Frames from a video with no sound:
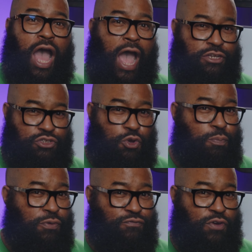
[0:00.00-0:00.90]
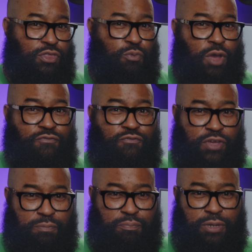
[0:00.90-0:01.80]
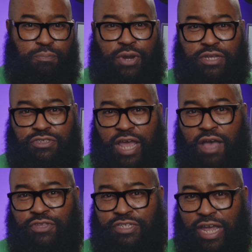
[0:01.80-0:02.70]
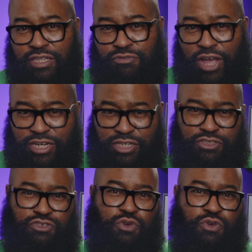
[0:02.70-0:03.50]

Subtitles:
I do prefer the way Fitbit breaks down the Daily Readiness